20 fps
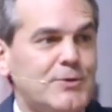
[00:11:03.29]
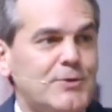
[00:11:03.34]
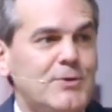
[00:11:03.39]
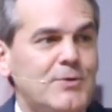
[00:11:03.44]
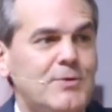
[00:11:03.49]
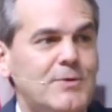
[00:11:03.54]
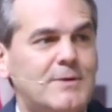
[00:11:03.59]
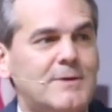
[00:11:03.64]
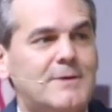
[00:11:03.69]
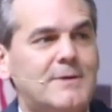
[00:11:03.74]

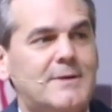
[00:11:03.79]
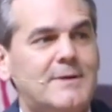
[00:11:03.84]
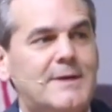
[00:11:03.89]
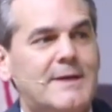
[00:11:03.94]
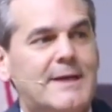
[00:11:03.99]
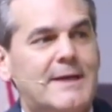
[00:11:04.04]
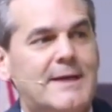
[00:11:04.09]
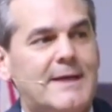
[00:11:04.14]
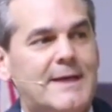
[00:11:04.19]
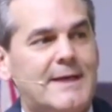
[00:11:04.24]
True
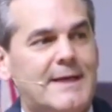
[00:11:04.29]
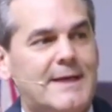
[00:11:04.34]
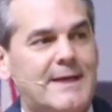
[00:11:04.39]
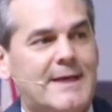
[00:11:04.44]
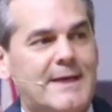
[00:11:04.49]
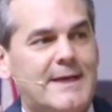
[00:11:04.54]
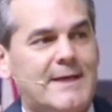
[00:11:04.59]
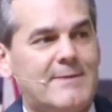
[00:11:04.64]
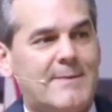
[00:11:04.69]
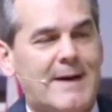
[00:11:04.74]

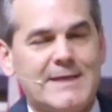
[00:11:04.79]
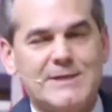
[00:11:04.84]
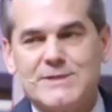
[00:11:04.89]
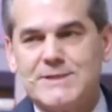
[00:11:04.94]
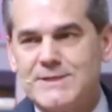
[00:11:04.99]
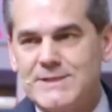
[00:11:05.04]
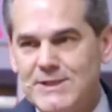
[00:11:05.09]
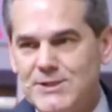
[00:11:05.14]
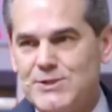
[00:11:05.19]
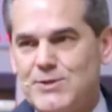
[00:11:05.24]
in
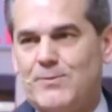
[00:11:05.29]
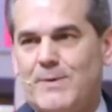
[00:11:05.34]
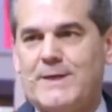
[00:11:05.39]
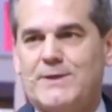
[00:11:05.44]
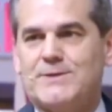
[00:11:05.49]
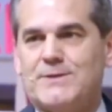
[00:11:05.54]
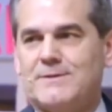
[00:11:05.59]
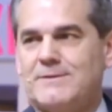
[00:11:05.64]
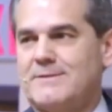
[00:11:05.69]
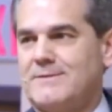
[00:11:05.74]
my
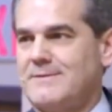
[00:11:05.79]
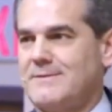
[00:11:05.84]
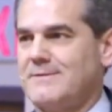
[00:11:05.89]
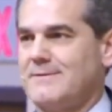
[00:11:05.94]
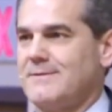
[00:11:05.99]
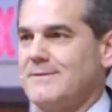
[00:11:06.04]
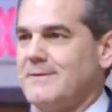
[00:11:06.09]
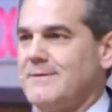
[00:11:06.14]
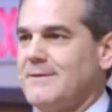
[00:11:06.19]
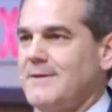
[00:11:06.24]
situation,
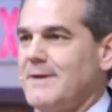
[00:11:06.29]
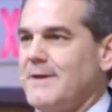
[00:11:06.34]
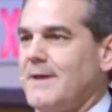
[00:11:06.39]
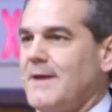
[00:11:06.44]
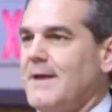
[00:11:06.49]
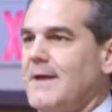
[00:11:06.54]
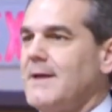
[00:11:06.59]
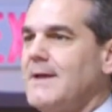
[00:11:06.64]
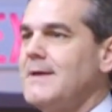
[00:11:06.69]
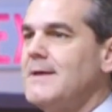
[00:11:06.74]

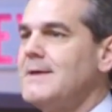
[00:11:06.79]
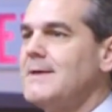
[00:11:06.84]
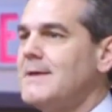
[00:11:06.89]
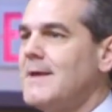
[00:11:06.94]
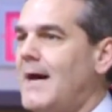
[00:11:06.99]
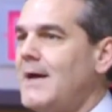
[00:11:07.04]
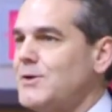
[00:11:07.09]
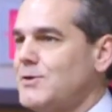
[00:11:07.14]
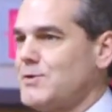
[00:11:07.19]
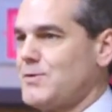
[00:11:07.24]

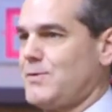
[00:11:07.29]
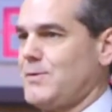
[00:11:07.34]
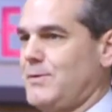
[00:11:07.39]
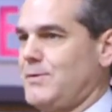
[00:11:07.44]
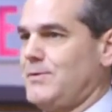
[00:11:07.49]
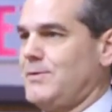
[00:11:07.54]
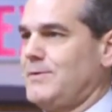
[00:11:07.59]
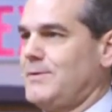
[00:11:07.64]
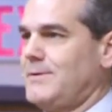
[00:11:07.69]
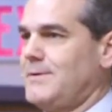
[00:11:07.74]
not
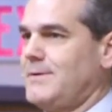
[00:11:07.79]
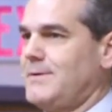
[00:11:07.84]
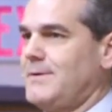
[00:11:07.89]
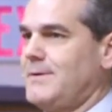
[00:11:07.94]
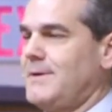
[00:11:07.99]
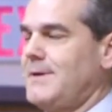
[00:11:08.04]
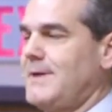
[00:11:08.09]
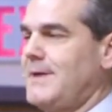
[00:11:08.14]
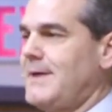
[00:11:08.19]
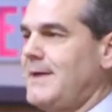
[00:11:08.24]
true
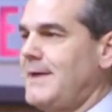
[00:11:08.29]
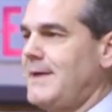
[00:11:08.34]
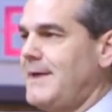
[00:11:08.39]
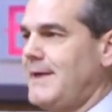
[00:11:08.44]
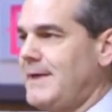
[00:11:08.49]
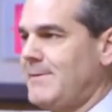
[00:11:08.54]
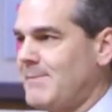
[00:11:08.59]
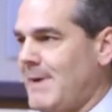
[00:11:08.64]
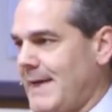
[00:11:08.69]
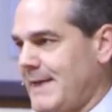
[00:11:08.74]

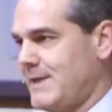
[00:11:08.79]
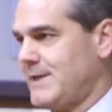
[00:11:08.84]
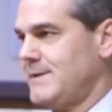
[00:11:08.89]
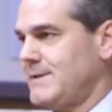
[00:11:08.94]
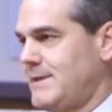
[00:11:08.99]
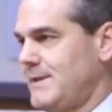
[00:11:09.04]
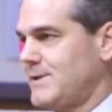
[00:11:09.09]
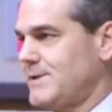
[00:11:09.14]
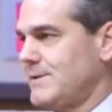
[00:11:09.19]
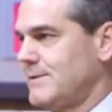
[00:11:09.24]
in
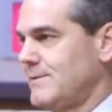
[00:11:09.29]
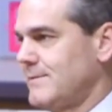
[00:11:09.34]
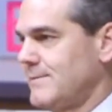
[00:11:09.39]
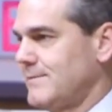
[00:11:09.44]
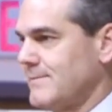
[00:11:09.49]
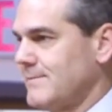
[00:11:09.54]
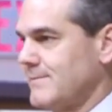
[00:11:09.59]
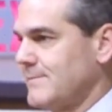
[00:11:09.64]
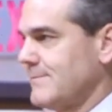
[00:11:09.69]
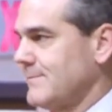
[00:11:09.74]
my
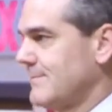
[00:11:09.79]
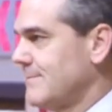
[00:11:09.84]
condition.